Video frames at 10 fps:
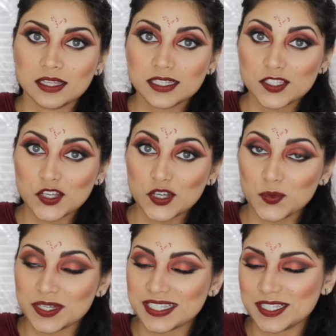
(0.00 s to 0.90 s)
this look
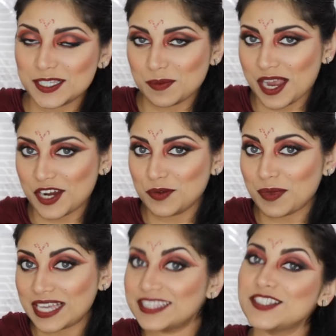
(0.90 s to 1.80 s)
was inspired
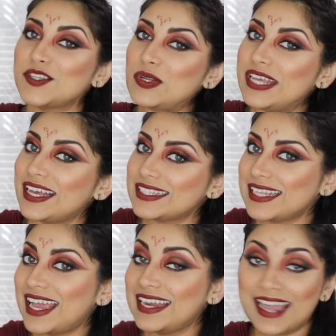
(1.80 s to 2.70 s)
by the zodiac
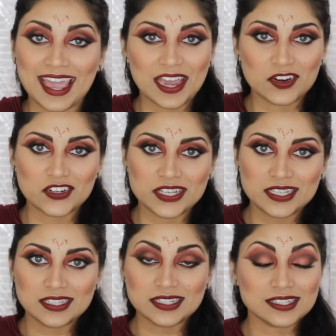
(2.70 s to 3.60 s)
sign
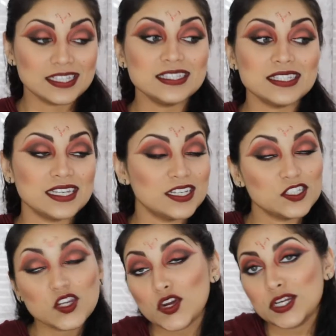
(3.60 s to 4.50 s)
Aries since it
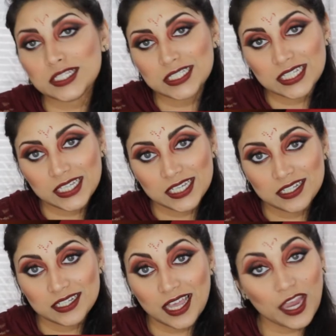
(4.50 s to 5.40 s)
is currently
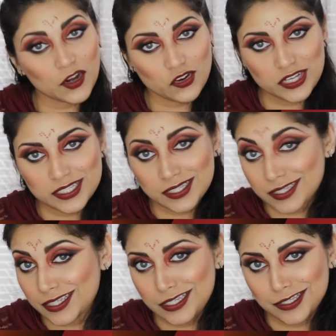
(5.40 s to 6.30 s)
Aries
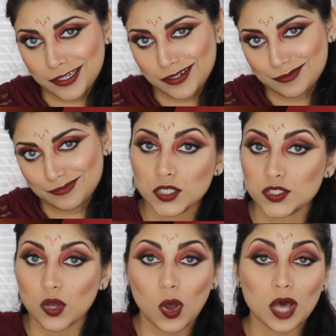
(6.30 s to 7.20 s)
season.
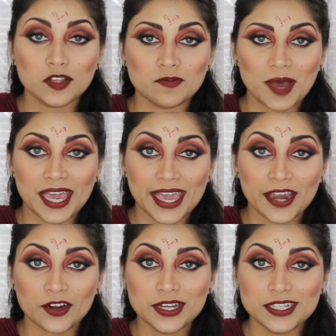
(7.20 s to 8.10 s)
So all of my
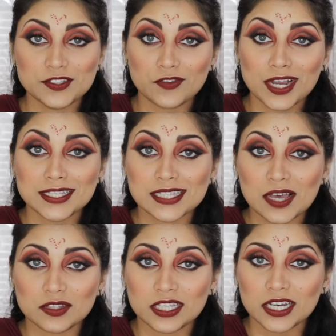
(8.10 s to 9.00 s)
Aries friends
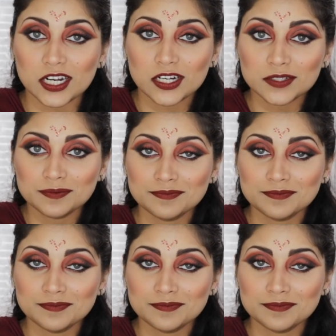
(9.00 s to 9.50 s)
out there,